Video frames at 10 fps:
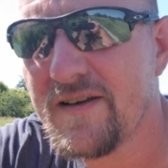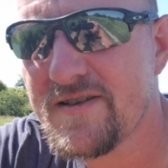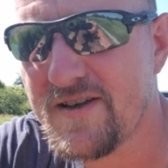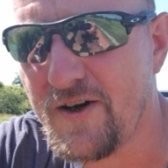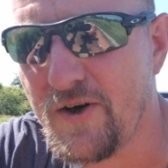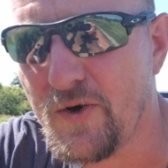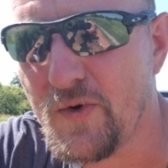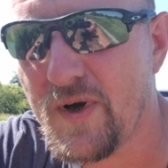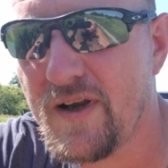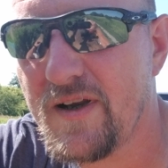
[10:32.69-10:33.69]

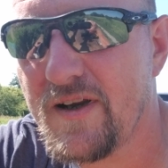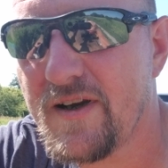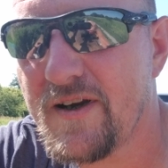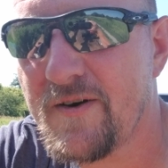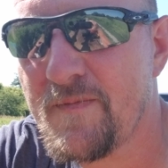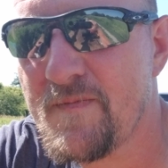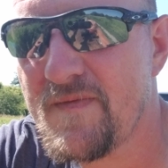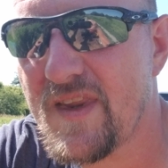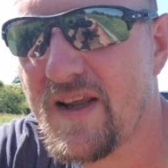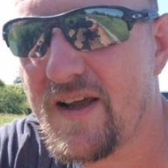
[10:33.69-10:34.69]
So
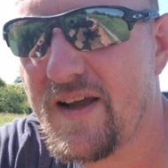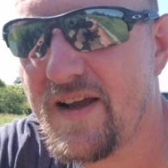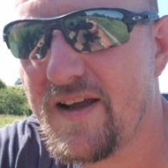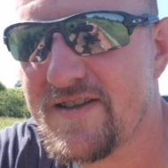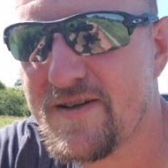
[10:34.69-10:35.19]
is